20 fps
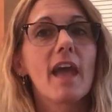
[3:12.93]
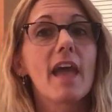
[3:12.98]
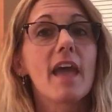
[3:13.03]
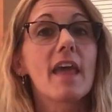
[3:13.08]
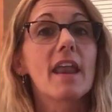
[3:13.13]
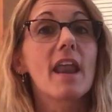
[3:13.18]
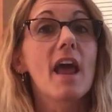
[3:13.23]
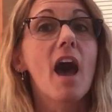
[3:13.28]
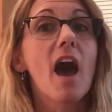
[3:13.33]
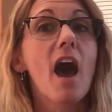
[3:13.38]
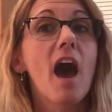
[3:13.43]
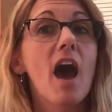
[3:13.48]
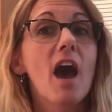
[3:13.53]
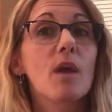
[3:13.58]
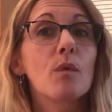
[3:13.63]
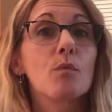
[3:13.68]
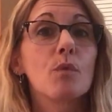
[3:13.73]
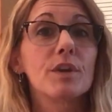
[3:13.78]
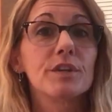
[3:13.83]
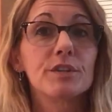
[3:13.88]
And
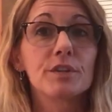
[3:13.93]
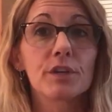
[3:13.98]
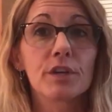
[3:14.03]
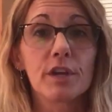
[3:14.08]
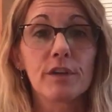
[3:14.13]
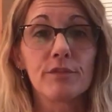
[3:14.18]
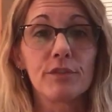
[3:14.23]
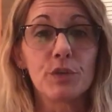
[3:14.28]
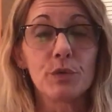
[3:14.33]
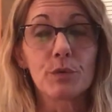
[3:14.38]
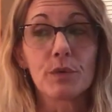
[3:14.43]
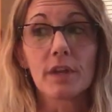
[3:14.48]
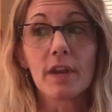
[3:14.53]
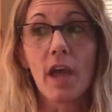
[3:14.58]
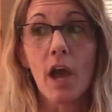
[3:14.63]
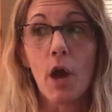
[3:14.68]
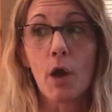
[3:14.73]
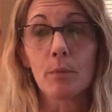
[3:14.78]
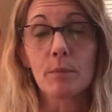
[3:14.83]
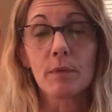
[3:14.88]
I wonder if you can
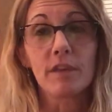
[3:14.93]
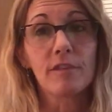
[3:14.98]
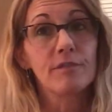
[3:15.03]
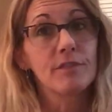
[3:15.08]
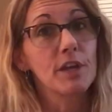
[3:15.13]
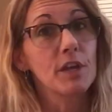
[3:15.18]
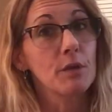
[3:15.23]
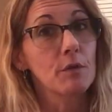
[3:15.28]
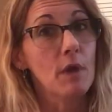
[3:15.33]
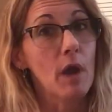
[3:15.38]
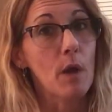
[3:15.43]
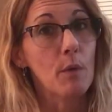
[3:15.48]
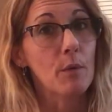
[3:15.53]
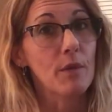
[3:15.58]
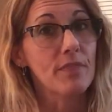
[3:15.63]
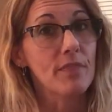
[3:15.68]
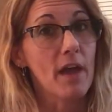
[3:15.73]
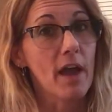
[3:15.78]
help me figure out what